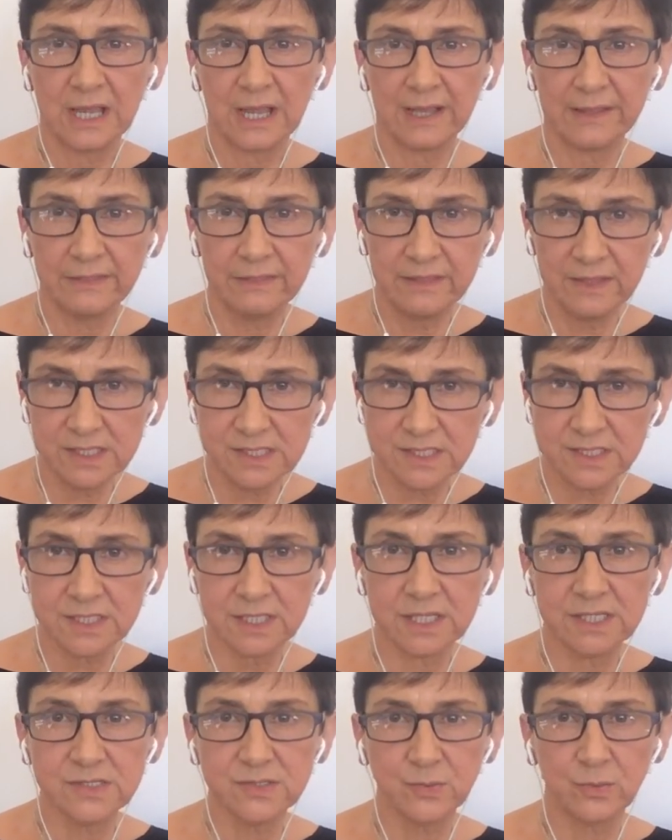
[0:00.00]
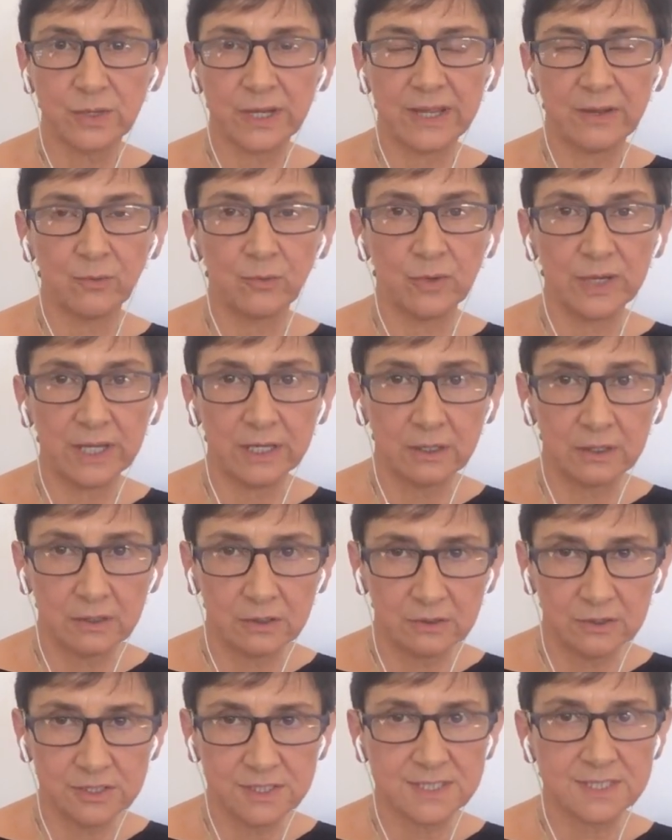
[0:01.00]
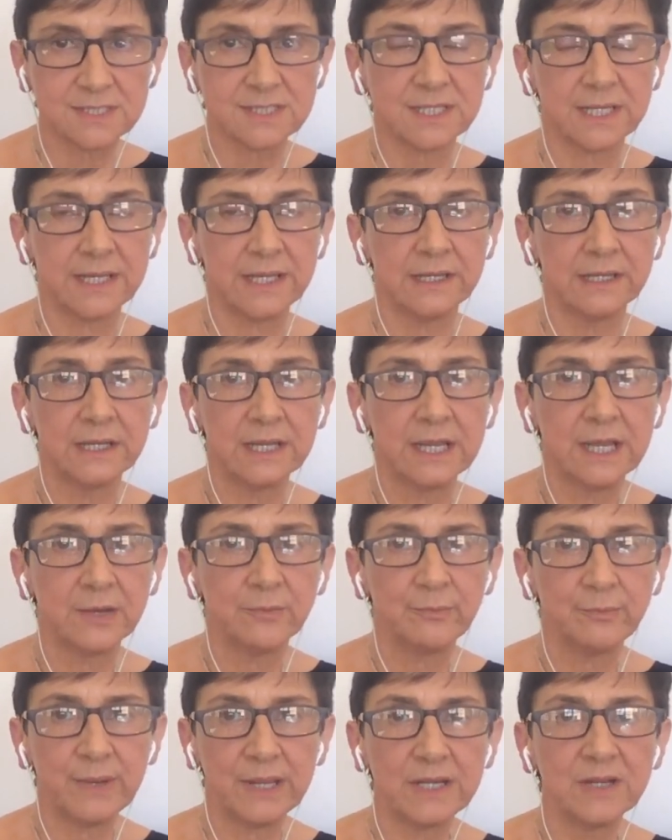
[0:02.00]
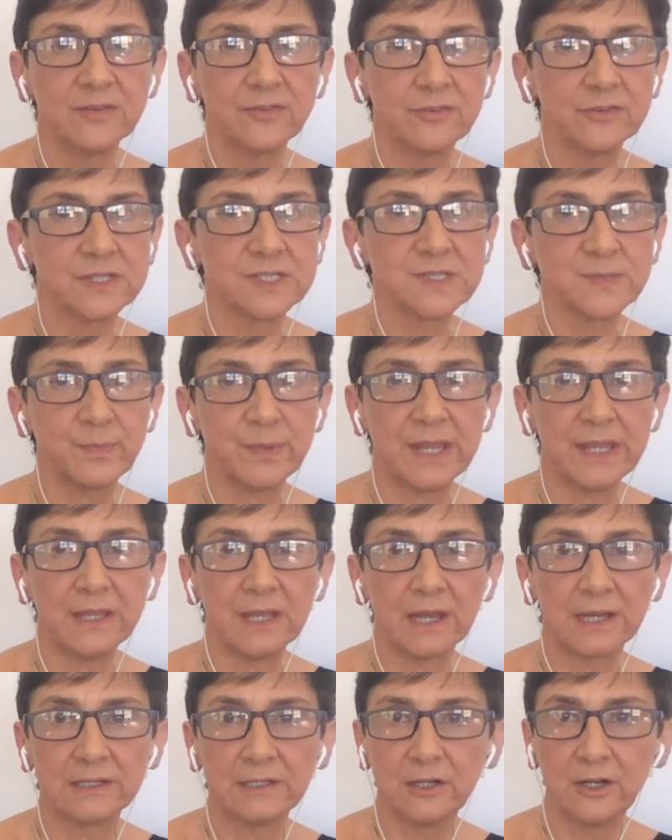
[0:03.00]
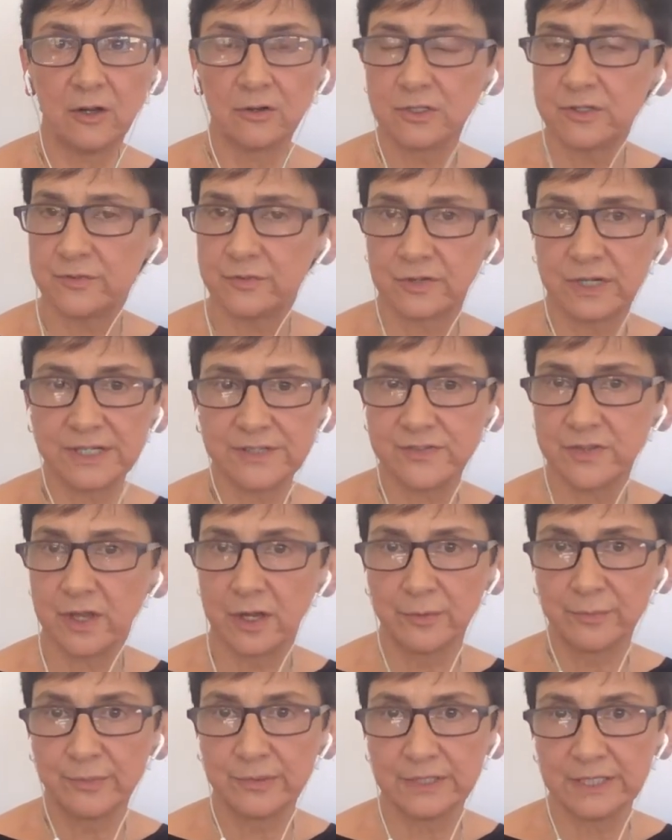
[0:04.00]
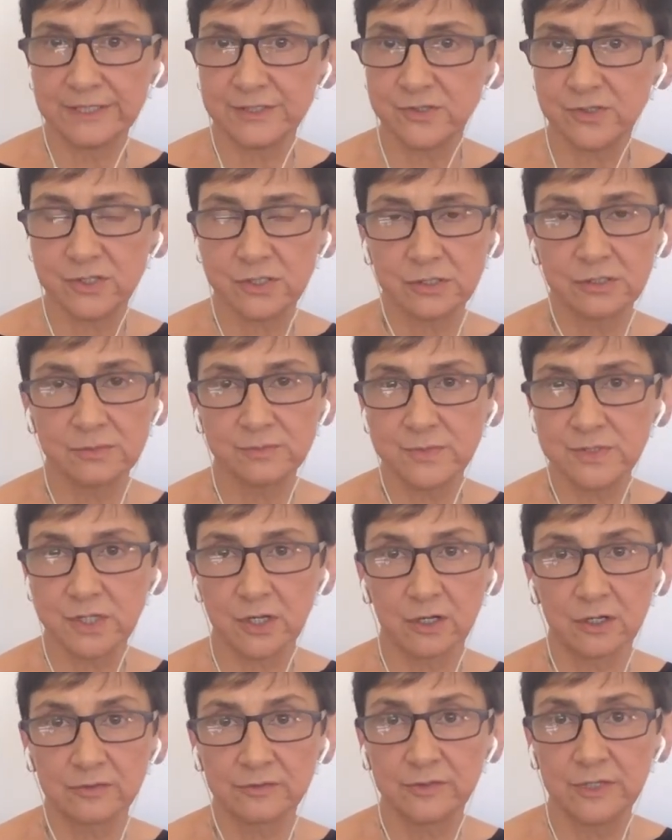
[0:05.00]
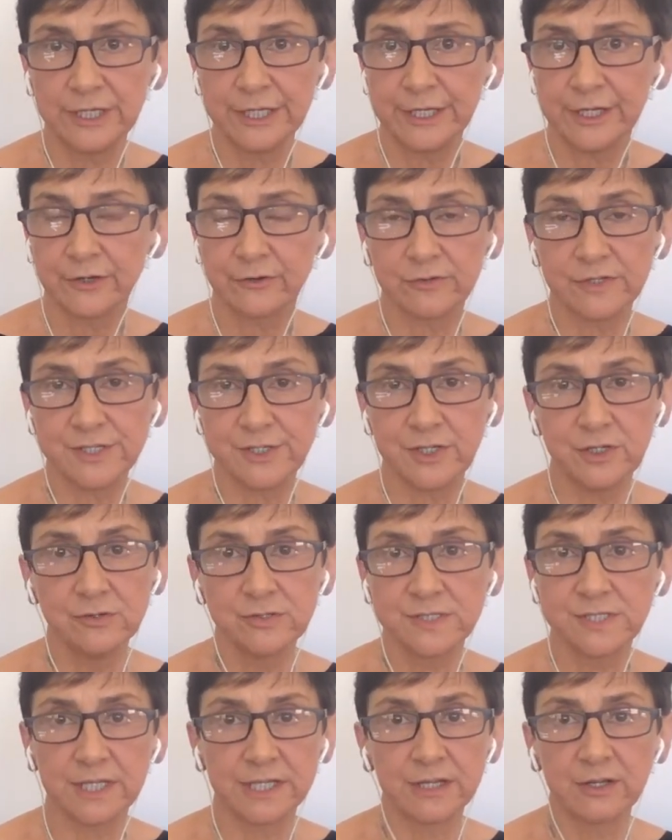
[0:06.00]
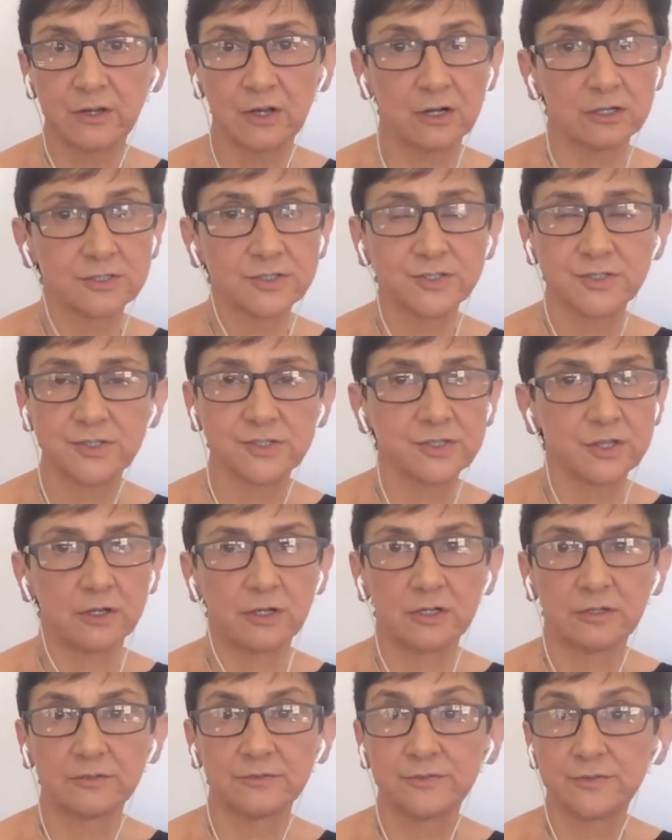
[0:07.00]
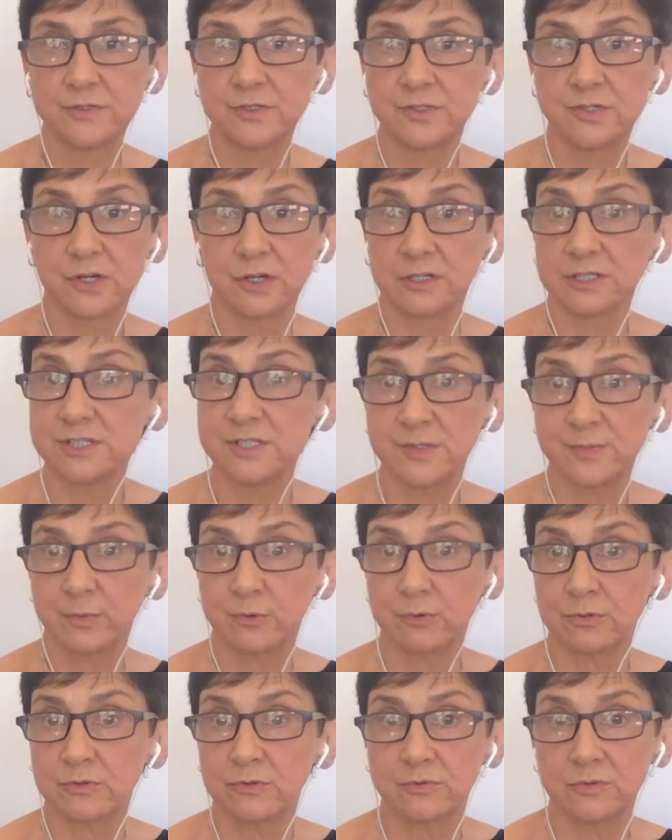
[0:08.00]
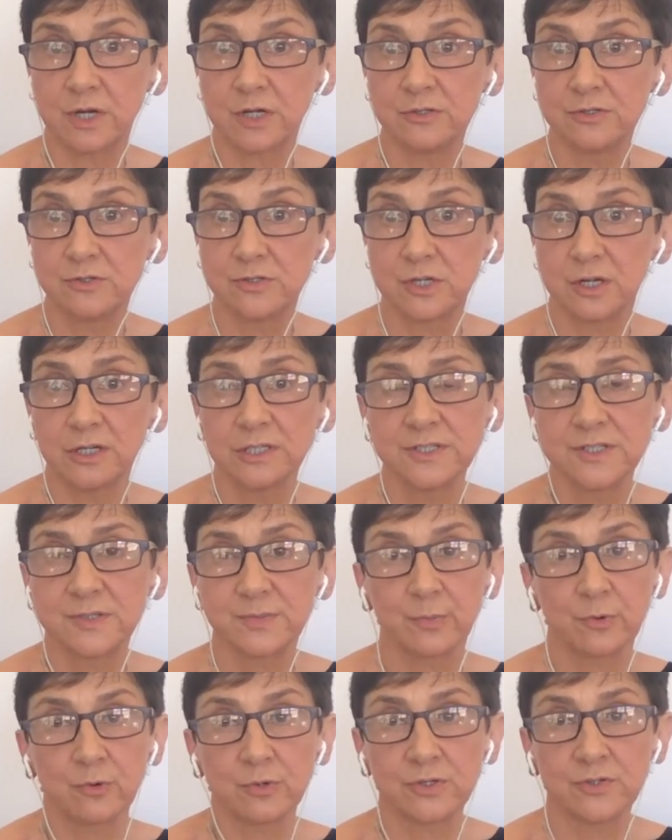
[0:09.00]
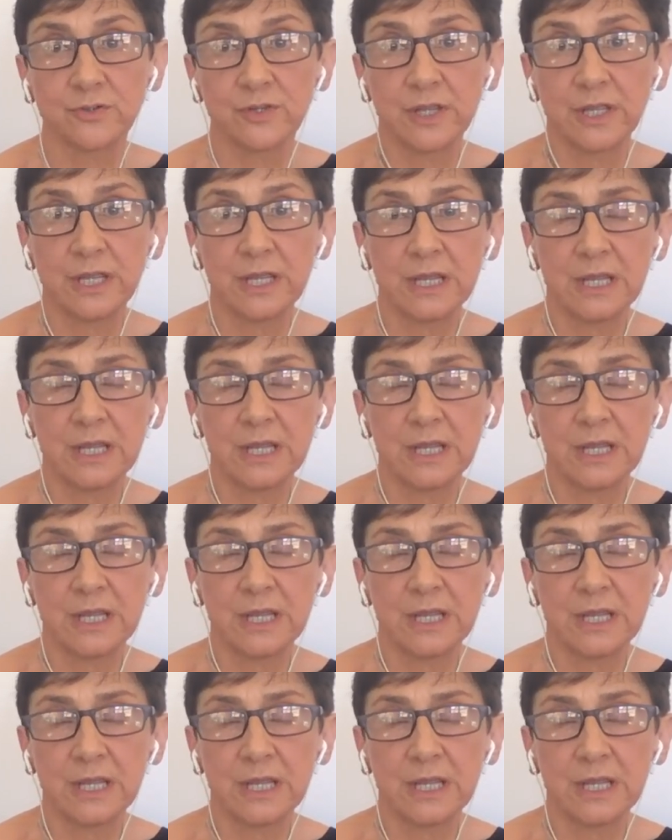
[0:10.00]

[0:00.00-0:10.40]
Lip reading: And this is where we could see benefits being unlocked, for example, in terms of reducing costs of transport, road transport.